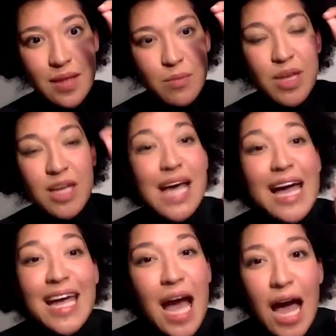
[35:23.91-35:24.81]
Because
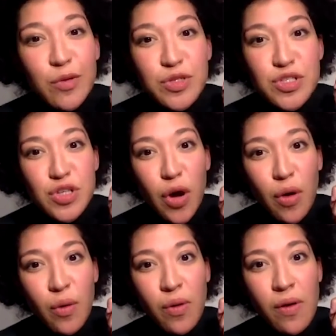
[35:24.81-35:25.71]
I, I was
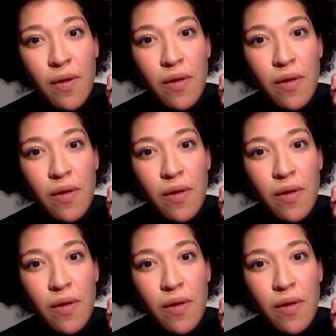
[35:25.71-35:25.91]
so